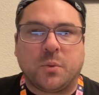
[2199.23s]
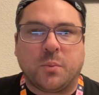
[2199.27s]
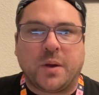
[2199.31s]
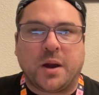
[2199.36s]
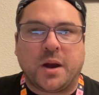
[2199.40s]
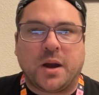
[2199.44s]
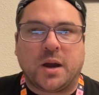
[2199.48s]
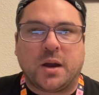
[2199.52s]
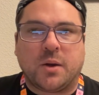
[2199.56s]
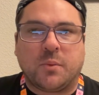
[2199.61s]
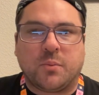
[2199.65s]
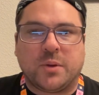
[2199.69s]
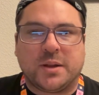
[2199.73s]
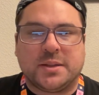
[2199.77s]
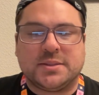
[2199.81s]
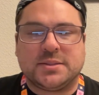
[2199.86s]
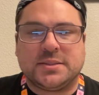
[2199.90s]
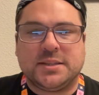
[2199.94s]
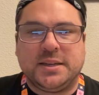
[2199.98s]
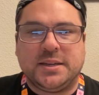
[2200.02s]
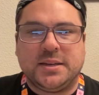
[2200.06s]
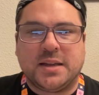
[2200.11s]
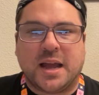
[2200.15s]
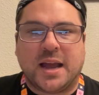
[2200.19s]
where once
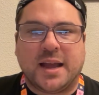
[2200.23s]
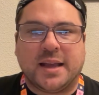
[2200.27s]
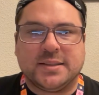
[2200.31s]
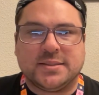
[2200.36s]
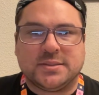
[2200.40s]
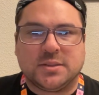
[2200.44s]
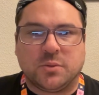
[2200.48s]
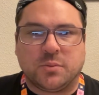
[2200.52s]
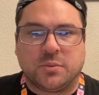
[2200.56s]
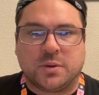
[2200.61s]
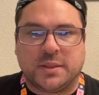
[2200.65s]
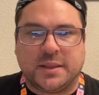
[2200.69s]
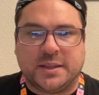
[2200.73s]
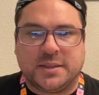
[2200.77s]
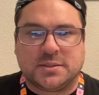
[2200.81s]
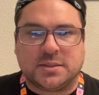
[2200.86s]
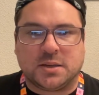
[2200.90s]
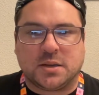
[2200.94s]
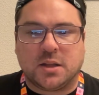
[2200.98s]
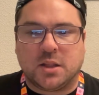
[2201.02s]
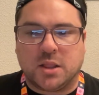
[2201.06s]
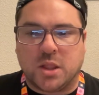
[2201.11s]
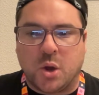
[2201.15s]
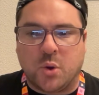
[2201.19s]
he dies, they'll release
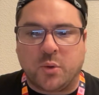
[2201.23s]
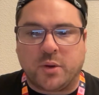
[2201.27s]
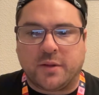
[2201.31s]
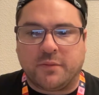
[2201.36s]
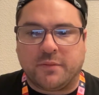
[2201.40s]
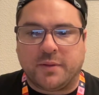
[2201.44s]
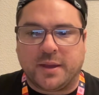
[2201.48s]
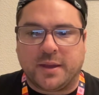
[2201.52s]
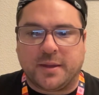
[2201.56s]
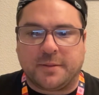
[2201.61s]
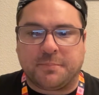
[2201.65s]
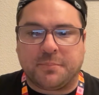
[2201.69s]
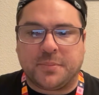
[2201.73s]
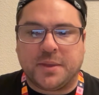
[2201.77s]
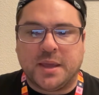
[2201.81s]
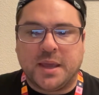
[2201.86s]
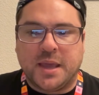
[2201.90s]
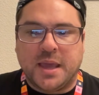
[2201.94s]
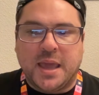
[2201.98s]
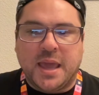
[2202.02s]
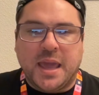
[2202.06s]
a clone of him.